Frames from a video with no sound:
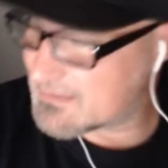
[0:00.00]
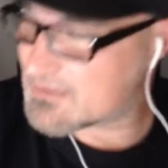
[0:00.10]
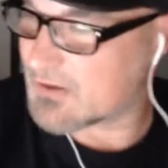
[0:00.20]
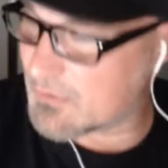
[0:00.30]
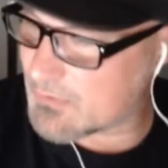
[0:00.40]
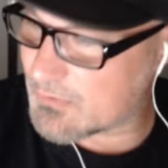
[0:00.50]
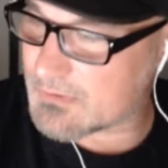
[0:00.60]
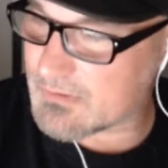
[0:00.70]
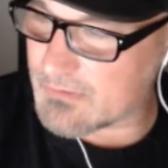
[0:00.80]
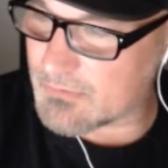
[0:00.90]
So we're
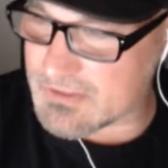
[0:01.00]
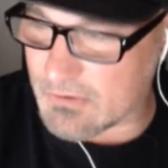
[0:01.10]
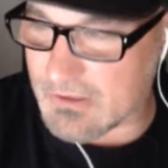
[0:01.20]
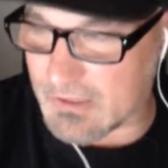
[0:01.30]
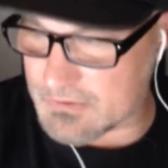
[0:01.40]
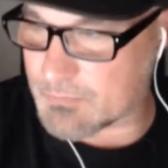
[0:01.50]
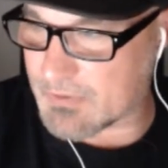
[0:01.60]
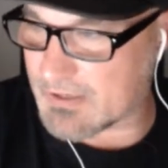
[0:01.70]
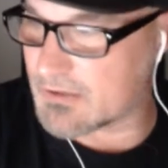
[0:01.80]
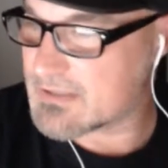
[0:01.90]
still close,
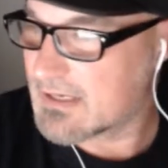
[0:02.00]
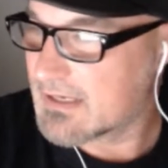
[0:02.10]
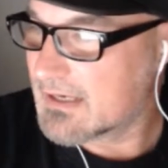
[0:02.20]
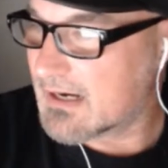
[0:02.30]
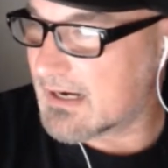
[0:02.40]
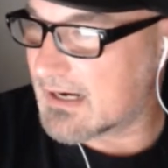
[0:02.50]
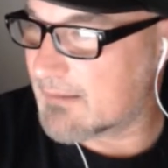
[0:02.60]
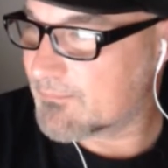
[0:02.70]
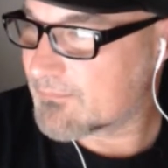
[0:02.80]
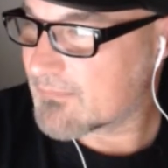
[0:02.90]
pretty close.
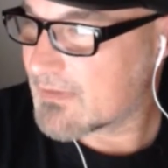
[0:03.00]
You